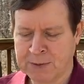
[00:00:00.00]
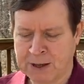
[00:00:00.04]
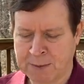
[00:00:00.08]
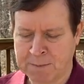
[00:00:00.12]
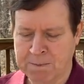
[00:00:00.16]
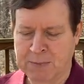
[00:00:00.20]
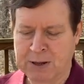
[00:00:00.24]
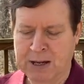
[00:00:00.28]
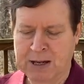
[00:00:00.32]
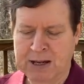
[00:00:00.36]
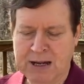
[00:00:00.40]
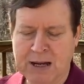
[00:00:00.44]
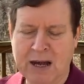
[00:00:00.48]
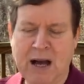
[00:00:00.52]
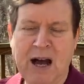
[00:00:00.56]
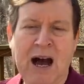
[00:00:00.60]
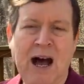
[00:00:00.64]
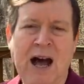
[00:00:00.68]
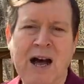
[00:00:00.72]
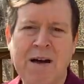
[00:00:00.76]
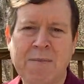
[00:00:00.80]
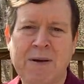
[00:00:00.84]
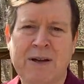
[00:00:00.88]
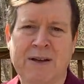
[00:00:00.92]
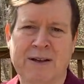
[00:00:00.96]
My
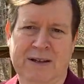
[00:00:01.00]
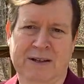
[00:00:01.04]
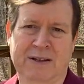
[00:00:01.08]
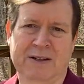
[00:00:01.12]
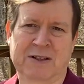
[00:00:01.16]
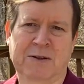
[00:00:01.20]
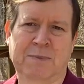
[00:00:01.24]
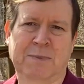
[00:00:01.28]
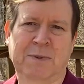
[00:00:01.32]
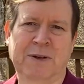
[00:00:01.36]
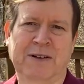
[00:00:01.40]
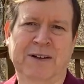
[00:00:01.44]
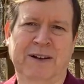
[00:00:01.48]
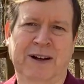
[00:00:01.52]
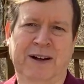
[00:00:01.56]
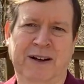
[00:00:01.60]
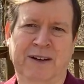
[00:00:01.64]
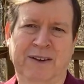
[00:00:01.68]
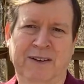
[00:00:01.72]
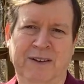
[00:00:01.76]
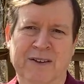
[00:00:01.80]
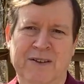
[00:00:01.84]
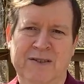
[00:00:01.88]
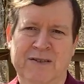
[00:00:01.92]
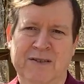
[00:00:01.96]
Abba
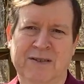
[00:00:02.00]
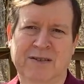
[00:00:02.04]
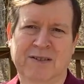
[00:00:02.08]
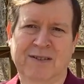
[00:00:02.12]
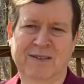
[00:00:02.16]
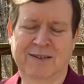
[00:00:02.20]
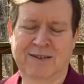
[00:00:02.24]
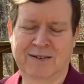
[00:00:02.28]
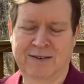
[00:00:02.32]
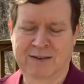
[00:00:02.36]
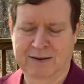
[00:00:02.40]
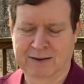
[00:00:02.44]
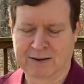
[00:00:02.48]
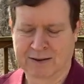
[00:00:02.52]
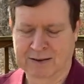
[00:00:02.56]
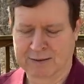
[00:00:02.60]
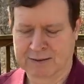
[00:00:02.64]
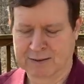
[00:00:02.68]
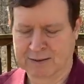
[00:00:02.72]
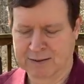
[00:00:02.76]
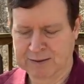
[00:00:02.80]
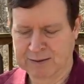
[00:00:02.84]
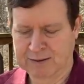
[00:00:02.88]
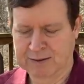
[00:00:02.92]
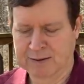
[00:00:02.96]
experience
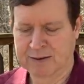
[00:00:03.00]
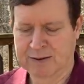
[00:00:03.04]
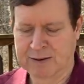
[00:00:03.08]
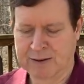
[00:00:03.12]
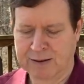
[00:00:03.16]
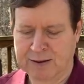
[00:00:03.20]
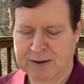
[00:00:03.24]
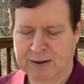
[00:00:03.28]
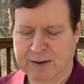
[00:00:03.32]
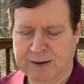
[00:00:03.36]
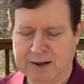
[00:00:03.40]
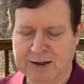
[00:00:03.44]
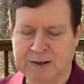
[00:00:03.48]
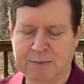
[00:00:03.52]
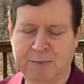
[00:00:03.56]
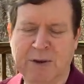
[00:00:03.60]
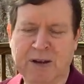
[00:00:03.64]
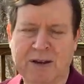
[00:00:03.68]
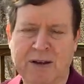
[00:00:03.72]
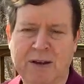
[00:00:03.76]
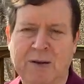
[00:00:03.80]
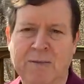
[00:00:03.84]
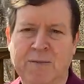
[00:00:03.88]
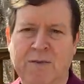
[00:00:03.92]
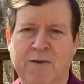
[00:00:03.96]
has
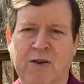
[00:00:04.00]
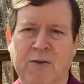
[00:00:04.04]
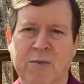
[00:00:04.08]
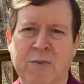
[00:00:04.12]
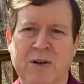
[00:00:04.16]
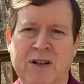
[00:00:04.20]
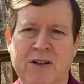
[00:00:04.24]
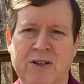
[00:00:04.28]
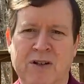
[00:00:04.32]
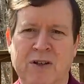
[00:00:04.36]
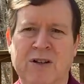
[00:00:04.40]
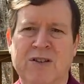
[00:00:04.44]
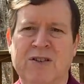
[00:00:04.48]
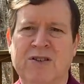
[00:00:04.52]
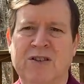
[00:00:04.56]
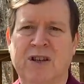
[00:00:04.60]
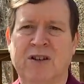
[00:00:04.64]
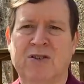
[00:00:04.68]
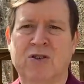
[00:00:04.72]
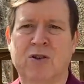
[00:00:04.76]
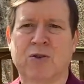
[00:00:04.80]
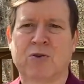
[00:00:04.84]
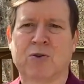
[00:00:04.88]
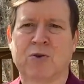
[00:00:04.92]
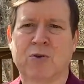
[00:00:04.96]
become for me just
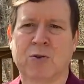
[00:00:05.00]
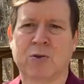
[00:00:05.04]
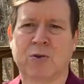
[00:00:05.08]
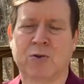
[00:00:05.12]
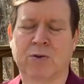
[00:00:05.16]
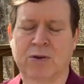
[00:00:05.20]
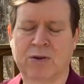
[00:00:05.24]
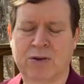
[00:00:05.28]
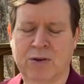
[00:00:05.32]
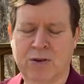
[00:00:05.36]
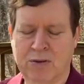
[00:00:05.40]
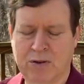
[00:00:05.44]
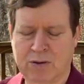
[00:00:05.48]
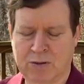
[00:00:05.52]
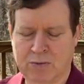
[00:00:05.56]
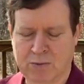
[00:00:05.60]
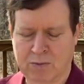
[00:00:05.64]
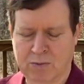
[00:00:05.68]
such a truth.